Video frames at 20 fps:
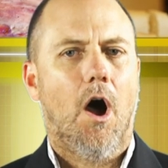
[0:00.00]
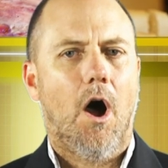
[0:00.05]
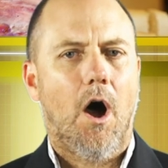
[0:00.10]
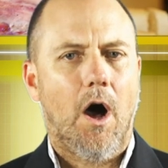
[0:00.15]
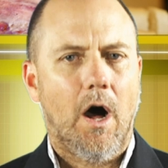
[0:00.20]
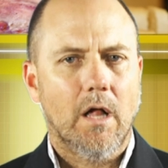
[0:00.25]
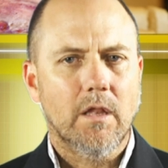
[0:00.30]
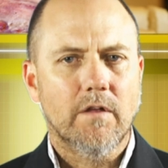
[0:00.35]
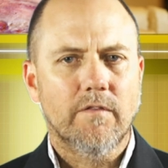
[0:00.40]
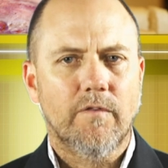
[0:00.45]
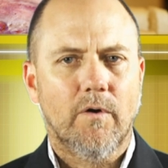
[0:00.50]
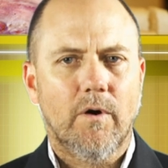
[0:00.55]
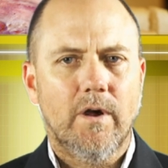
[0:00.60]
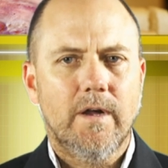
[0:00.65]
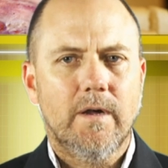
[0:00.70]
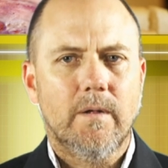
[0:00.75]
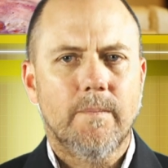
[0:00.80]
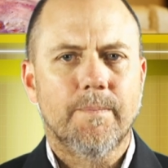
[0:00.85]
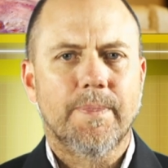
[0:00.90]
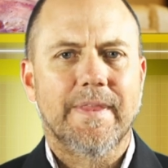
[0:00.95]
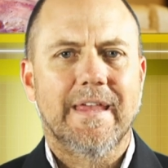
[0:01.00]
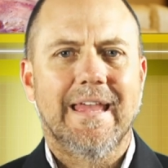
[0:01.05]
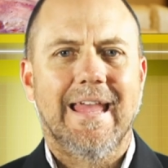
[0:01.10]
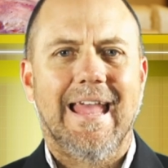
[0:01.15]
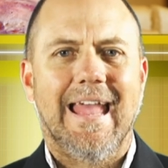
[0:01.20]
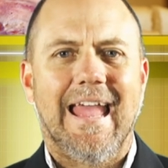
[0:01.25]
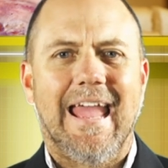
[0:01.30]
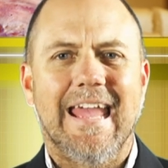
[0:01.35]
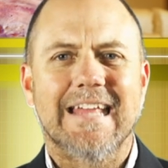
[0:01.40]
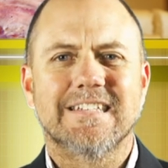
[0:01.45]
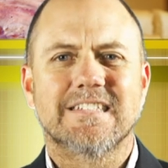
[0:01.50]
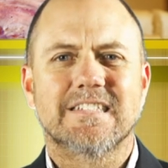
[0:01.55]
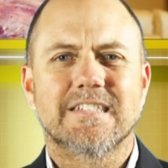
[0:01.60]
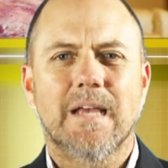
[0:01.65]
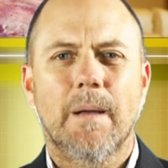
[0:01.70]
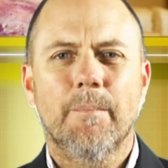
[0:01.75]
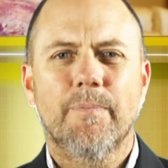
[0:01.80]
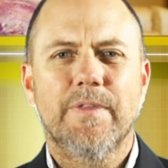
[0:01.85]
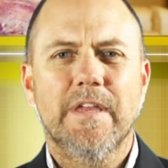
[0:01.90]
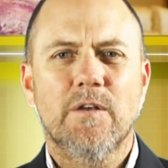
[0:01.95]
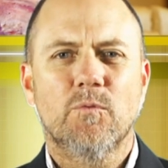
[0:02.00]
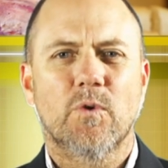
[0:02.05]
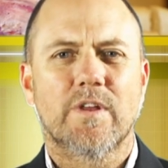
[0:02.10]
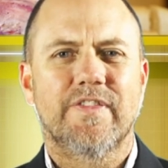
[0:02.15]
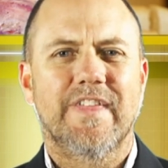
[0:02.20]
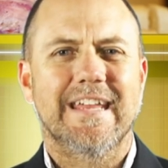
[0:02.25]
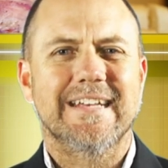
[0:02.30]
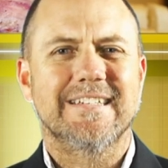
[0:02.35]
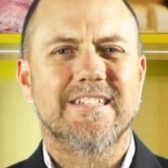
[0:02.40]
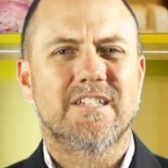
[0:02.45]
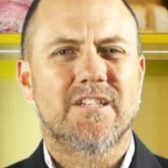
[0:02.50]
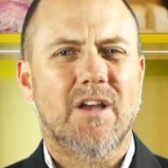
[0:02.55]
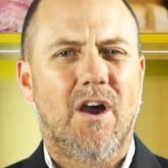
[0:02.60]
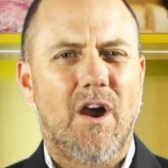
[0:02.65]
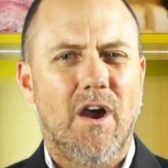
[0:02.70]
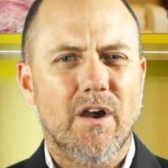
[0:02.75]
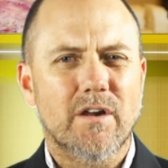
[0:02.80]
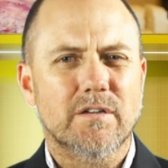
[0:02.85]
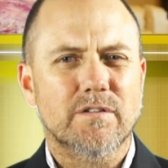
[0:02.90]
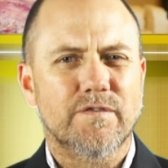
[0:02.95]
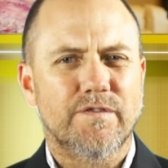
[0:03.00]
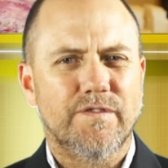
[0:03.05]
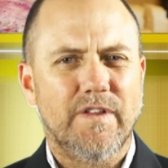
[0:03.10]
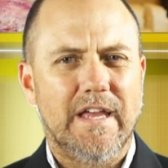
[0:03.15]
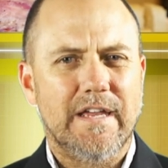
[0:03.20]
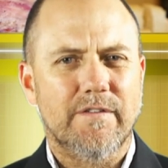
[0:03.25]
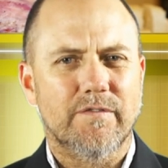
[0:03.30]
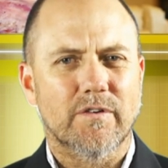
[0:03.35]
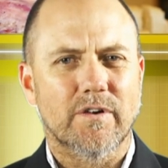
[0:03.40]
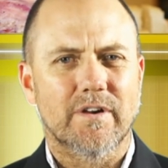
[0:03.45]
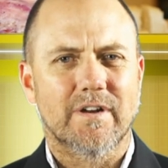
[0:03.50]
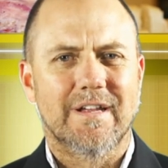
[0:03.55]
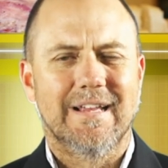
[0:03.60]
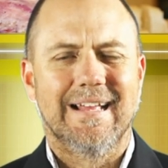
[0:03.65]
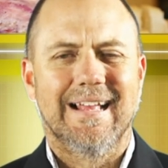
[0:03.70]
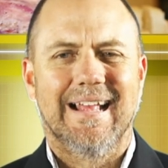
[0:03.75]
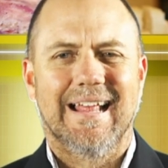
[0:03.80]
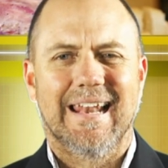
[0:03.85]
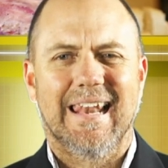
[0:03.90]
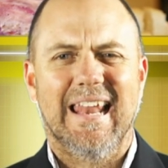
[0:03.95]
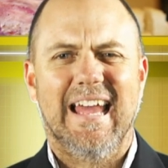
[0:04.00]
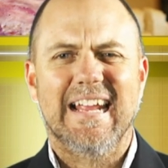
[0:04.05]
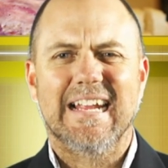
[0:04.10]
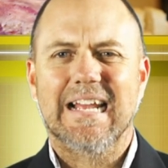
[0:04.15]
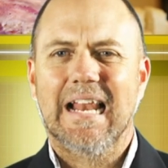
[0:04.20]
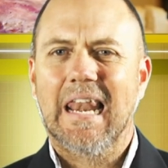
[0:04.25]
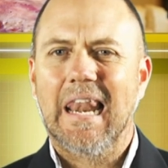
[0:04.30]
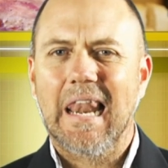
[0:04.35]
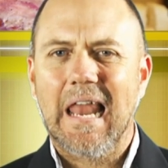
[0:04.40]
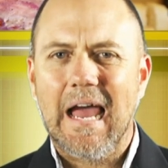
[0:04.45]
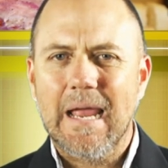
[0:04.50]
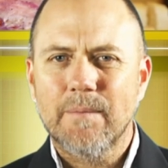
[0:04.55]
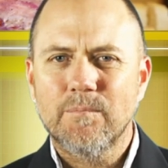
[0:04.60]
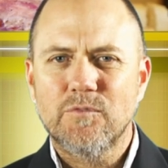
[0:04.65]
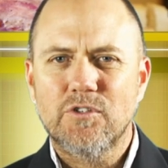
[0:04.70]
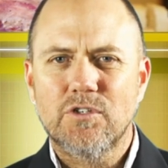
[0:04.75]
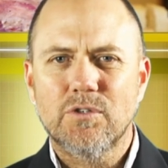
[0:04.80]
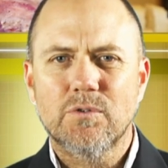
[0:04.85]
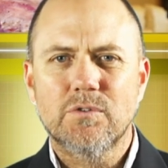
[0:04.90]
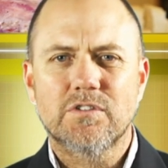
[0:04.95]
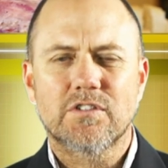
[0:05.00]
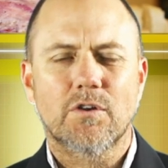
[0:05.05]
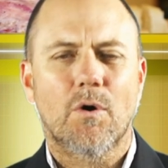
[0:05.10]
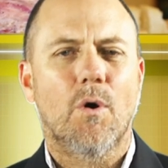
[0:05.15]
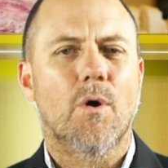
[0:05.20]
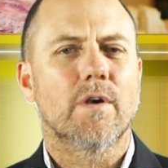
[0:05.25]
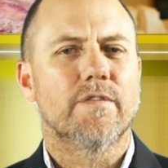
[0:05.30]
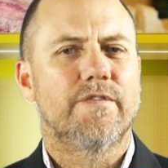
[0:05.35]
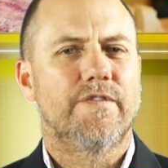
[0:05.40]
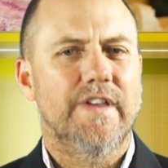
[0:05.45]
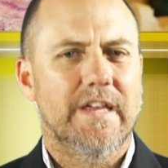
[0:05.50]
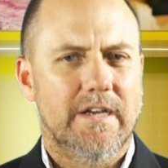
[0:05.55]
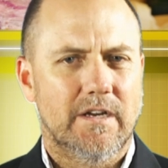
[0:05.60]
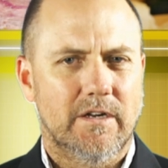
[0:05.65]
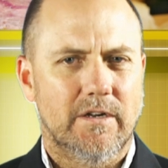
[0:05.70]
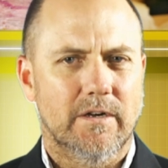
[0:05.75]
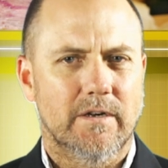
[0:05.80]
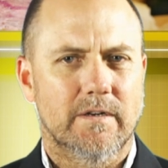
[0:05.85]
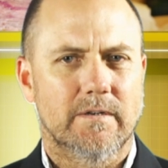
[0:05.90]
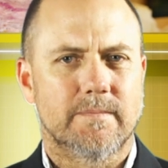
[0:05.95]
olive oil, and something with a tart flavor like lime juice or vinegar.